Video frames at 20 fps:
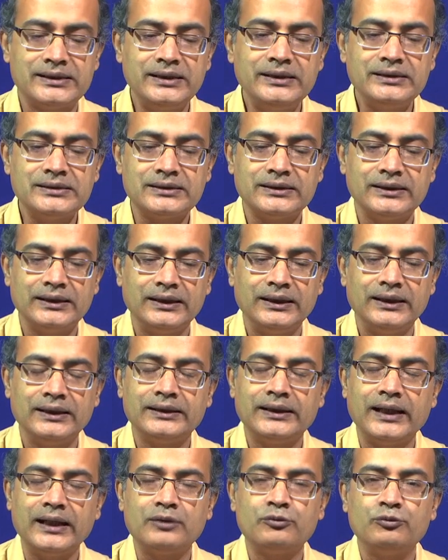is
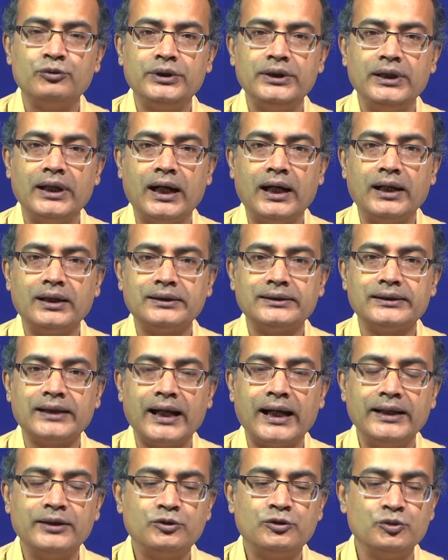that we are
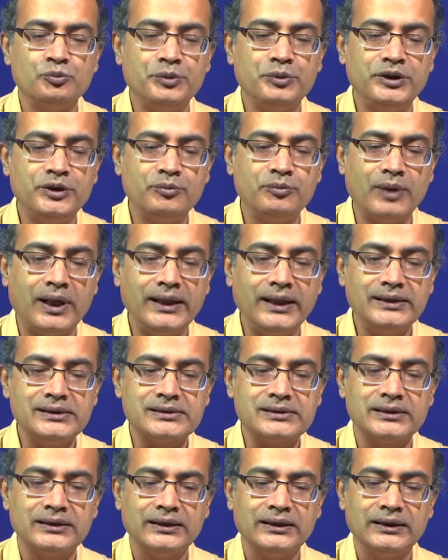trying to minimize
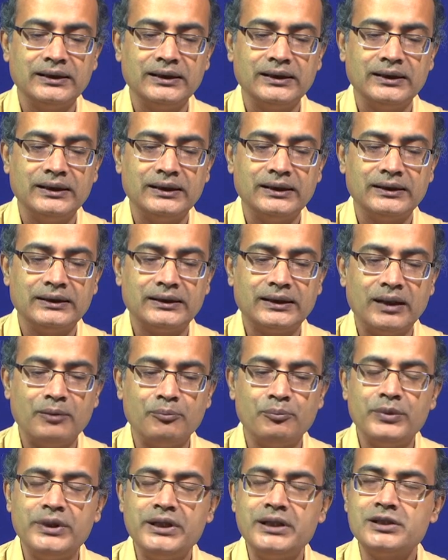the
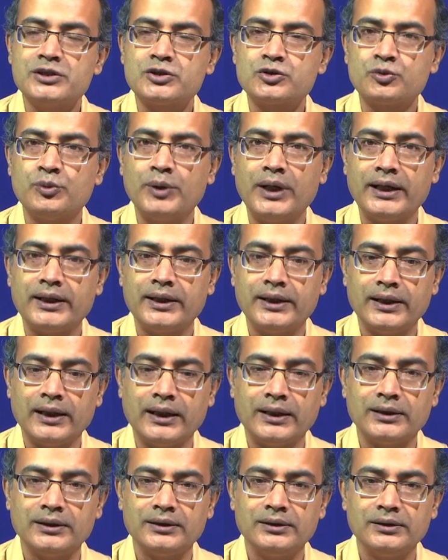mean square
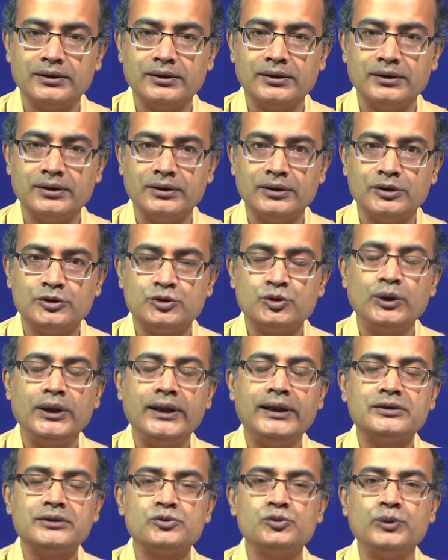error. So,
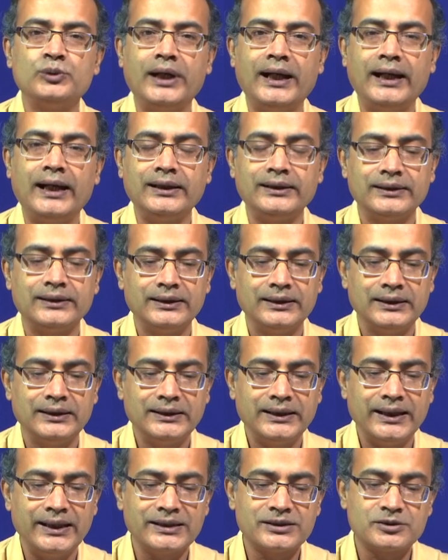let us look at
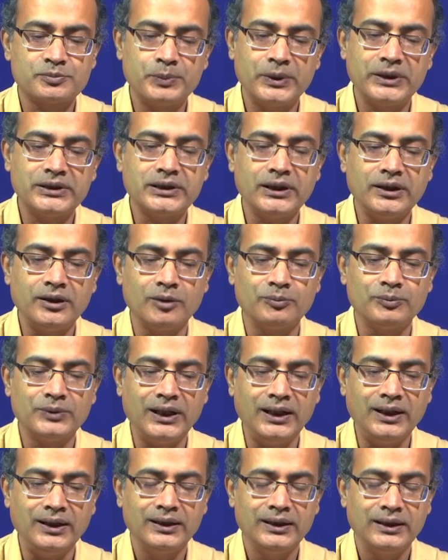the expression of
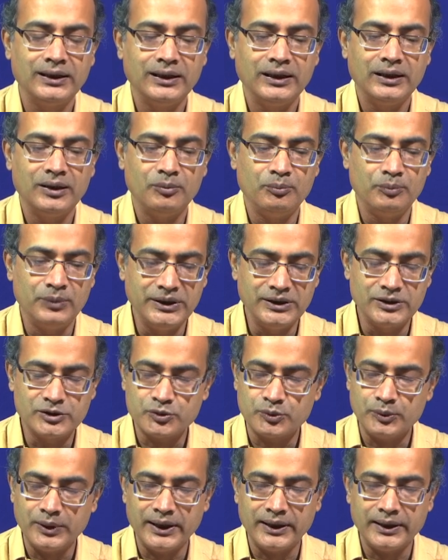the mean
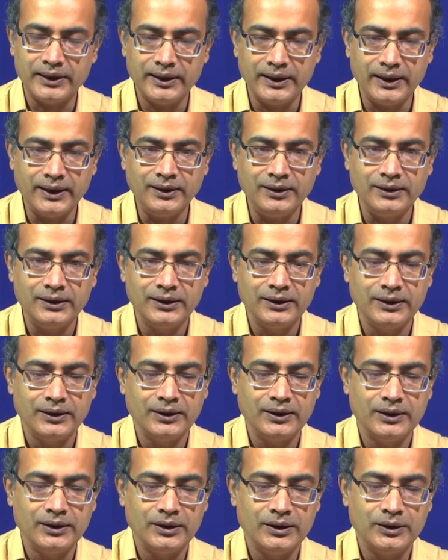square error.
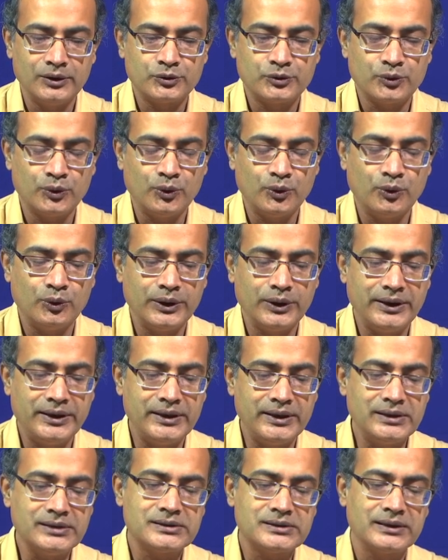So, it
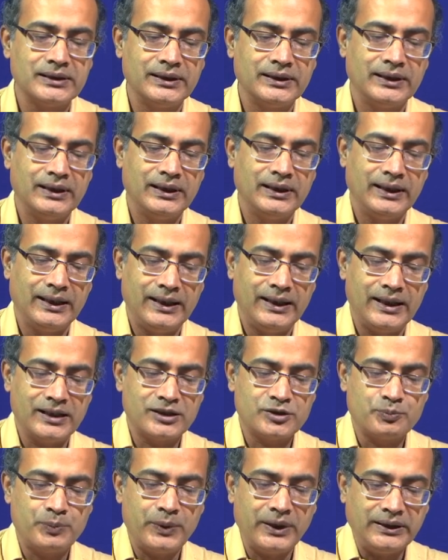is
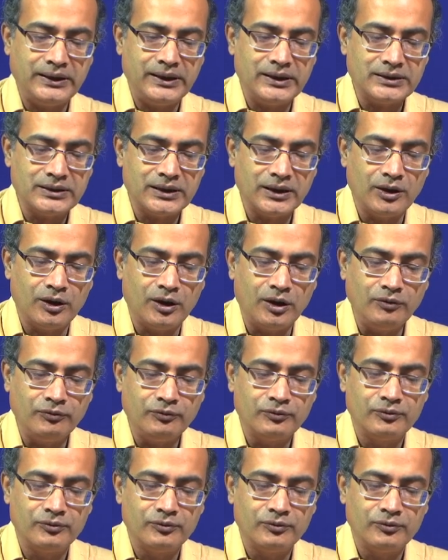expectation of